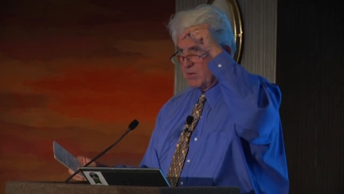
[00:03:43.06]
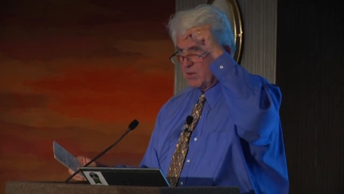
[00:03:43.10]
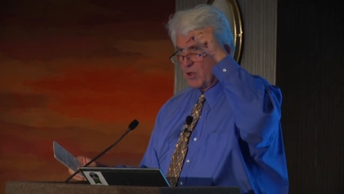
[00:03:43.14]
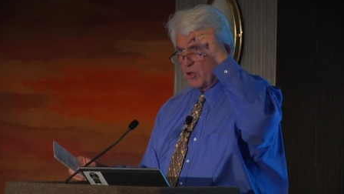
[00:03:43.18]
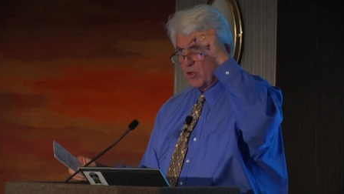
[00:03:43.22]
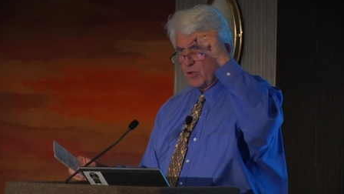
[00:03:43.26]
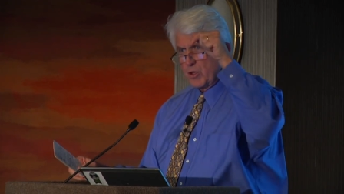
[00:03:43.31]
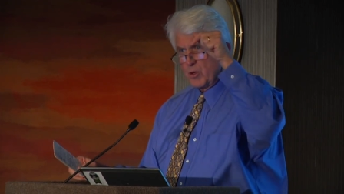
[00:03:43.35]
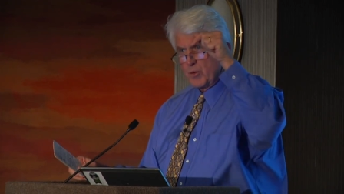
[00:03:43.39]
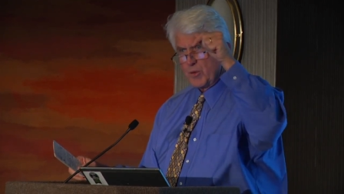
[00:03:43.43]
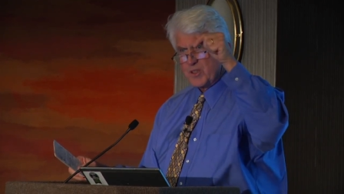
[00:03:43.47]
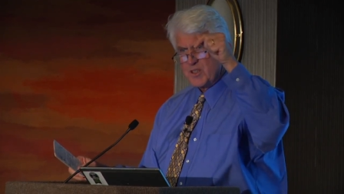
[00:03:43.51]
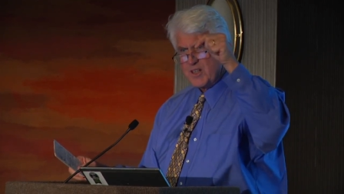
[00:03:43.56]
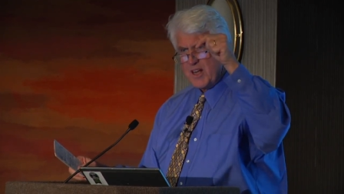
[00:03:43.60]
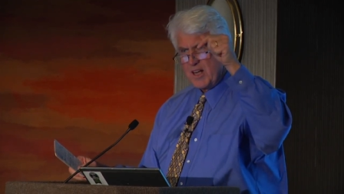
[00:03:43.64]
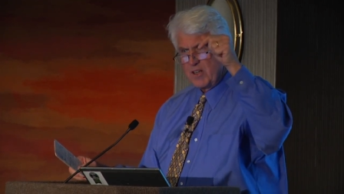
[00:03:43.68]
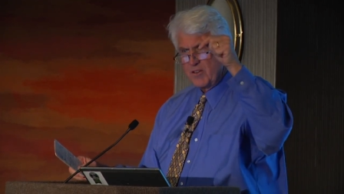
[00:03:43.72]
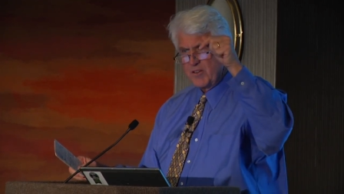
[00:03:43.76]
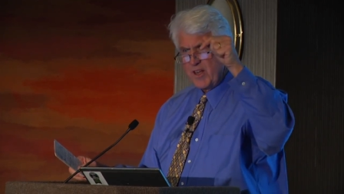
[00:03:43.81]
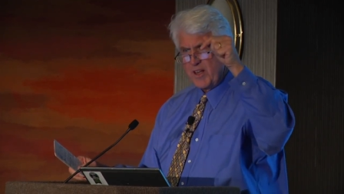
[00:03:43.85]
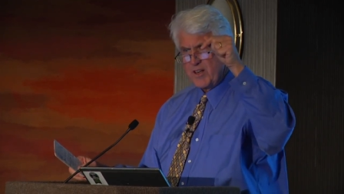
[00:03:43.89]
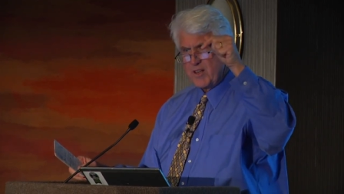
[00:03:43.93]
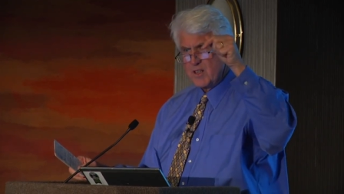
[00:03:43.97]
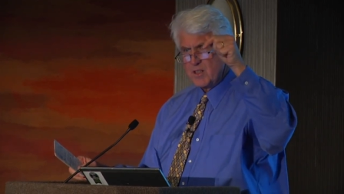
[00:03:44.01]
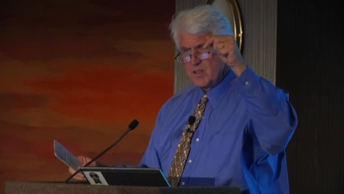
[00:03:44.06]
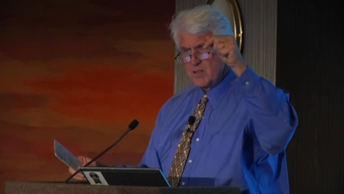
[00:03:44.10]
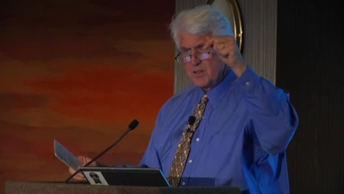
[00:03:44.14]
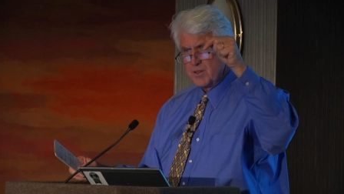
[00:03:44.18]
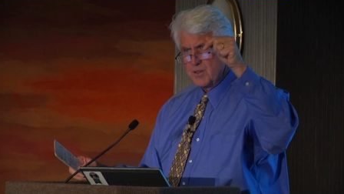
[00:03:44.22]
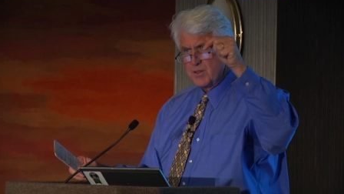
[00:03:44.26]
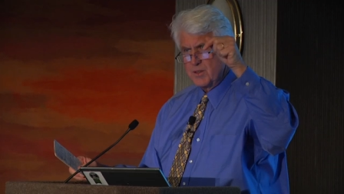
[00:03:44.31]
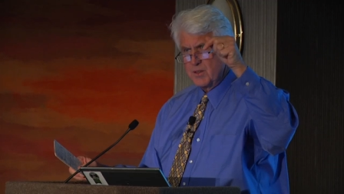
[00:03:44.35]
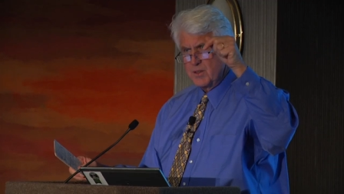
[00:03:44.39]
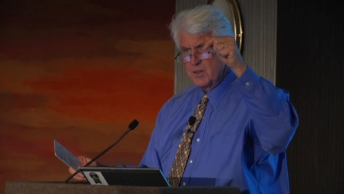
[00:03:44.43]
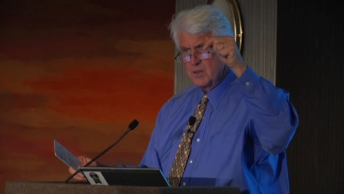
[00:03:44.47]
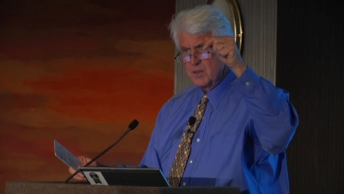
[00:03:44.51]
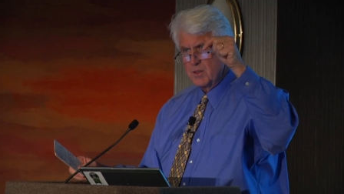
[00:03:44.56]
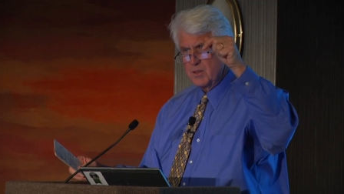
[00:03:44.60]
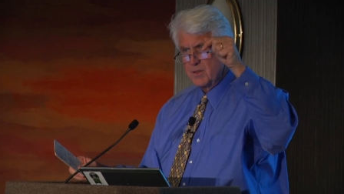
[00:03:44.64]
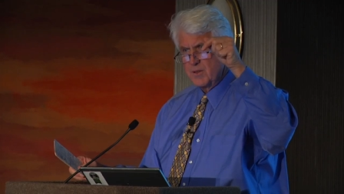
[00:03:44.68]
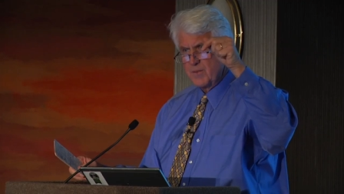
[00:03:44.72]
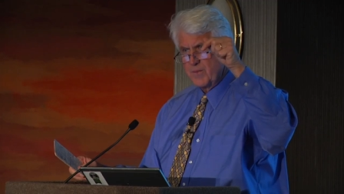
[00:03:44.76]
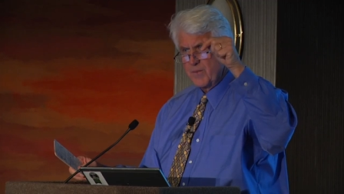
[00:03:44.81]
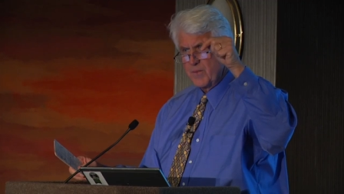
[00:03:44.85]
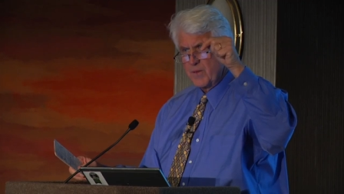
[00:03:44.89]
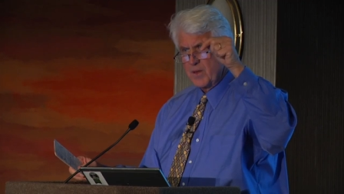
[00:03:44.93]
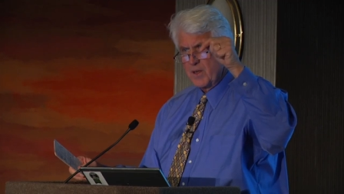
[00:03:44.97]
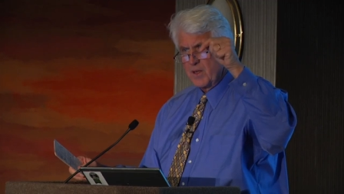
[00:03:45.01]
You all know what telnet is?
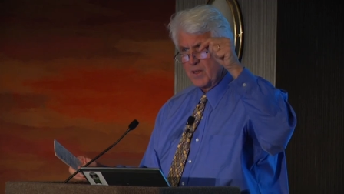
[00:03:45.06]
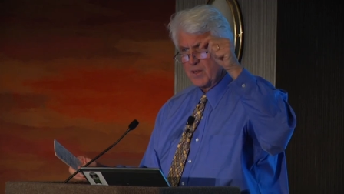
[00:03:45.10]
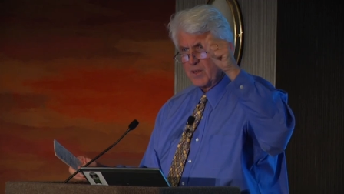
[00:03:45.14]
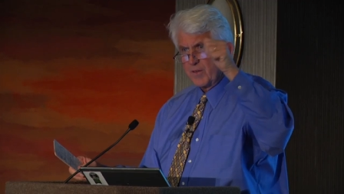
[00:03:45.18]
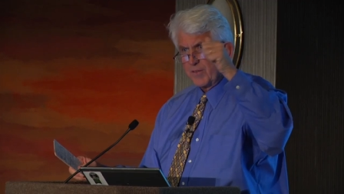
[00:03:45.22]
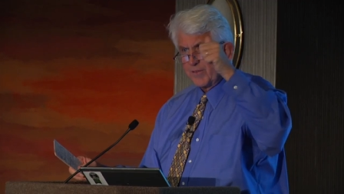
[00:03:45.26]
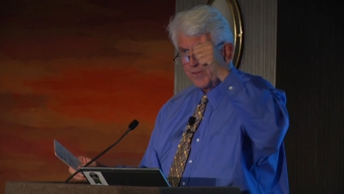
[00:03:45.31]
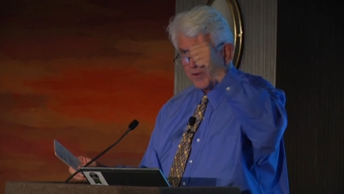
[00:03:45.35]
The